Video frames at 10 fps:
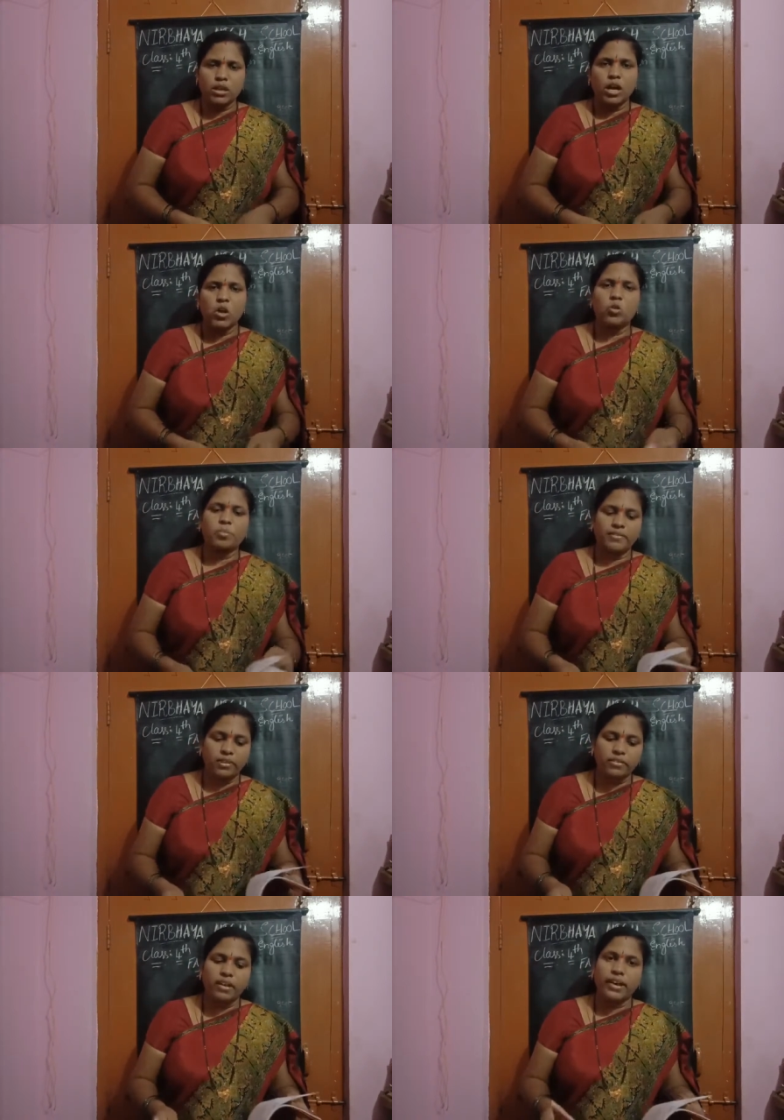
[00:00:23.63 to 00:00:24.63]
I hope
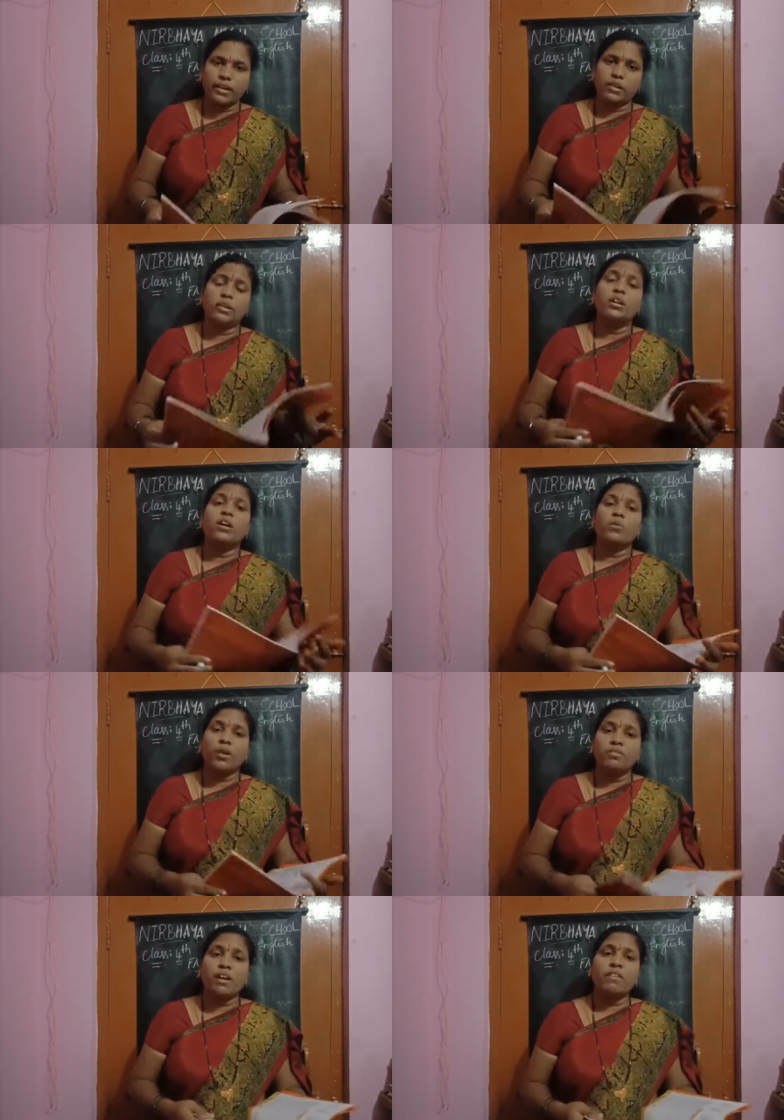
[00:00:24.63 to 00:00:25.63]
everyone understood. What
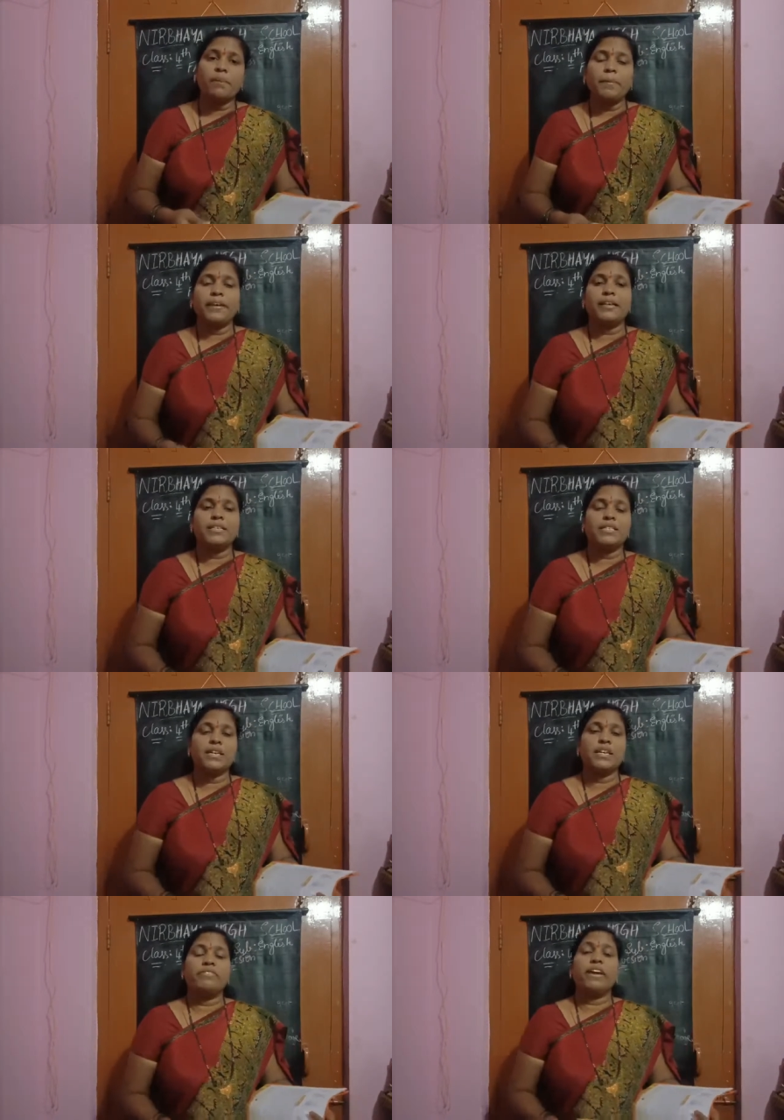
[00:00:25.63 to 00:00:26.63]
we have completed
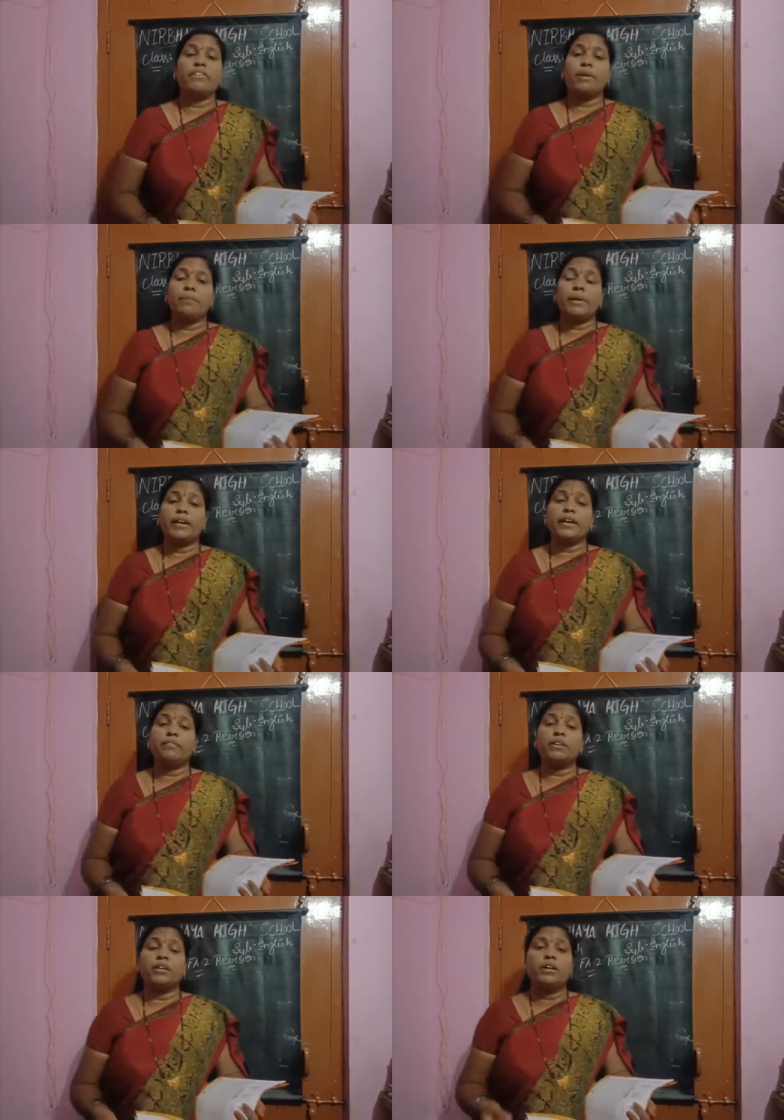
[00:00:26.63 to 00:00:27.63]
yesterday, we have completed
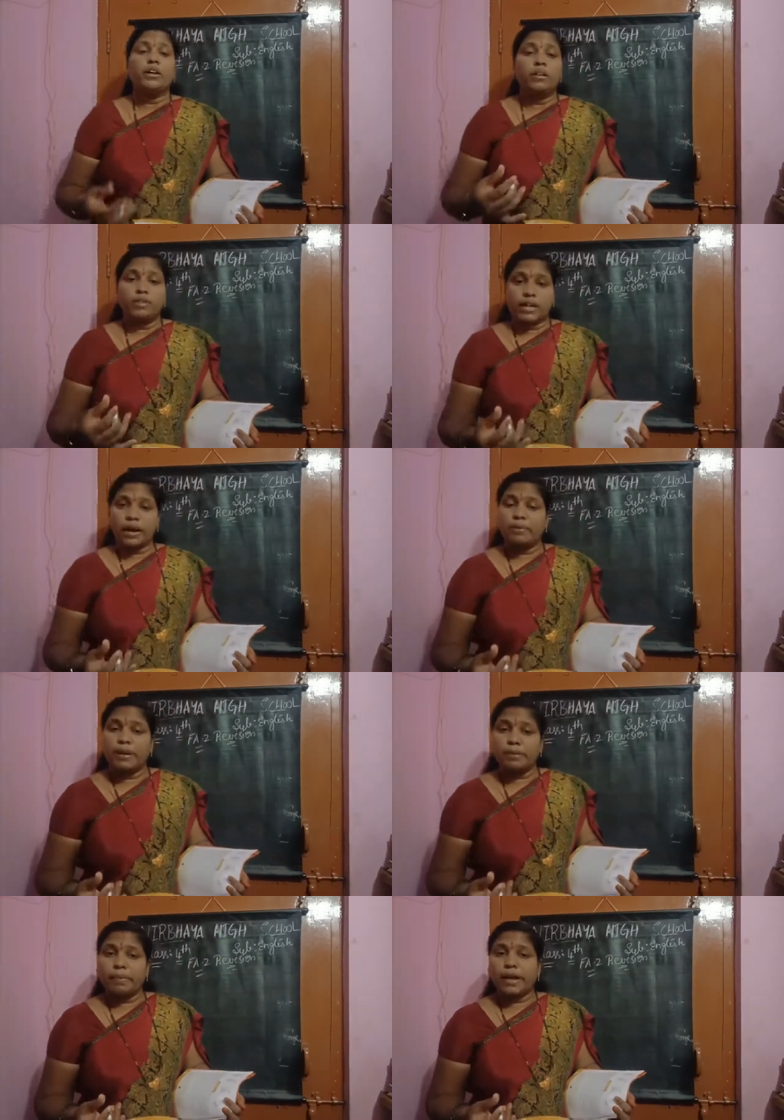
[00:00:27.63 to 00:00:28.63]
our
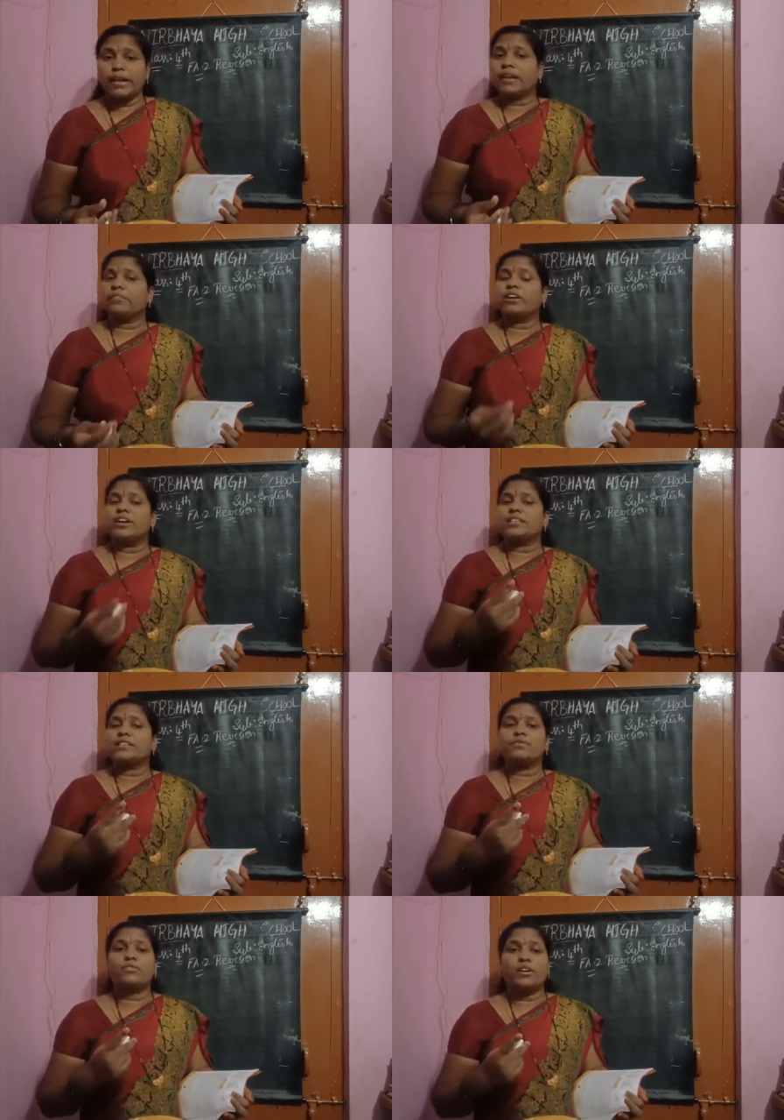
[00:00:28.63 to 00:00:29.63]
vocabulary part and in one
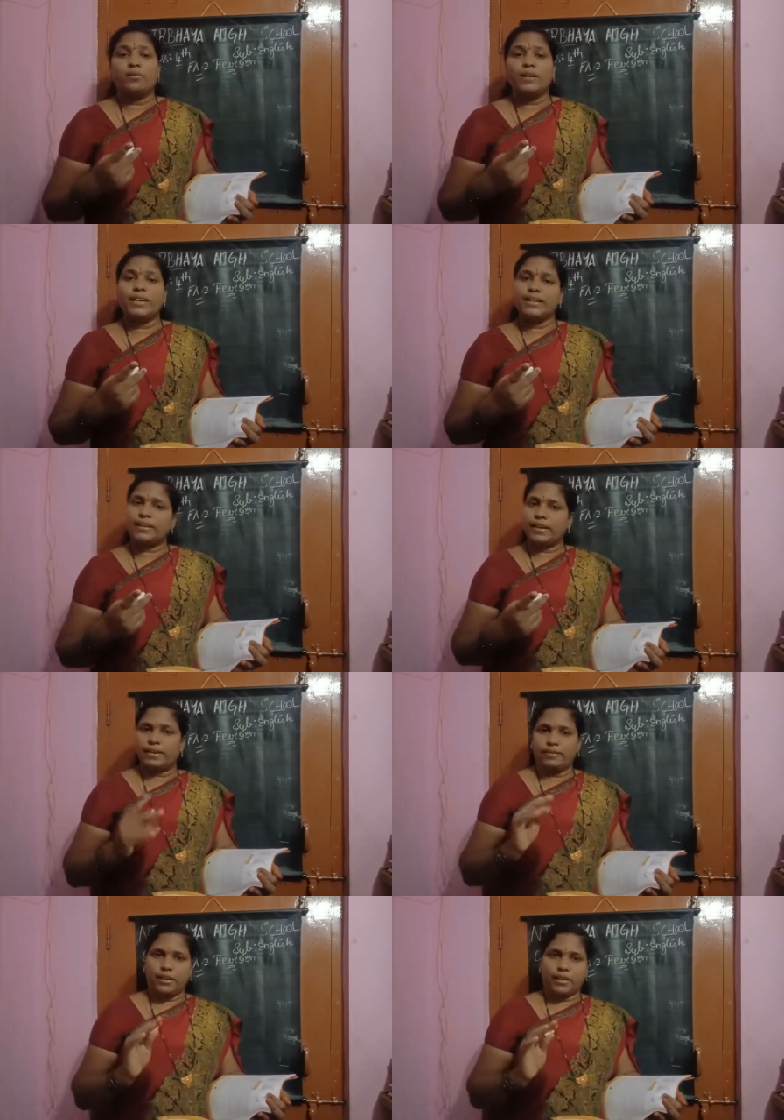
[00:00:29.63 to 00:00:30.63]
lesson, formal and creative
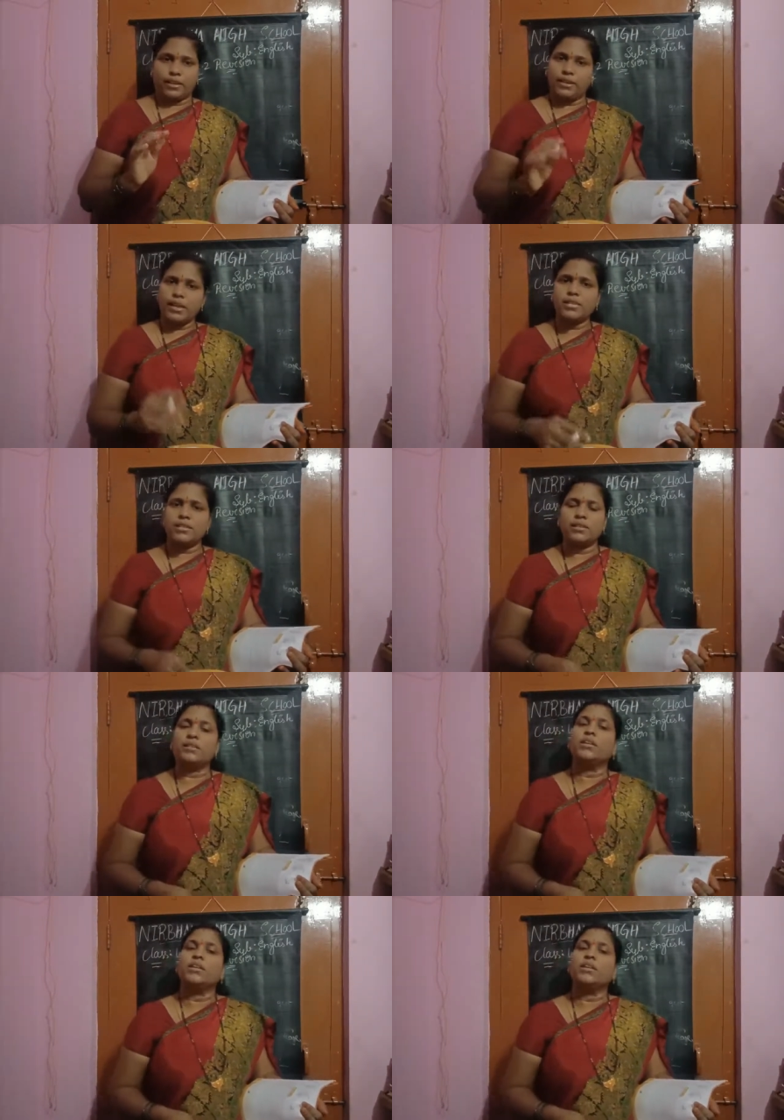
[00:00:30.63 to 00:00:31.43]
writing. Yes, children.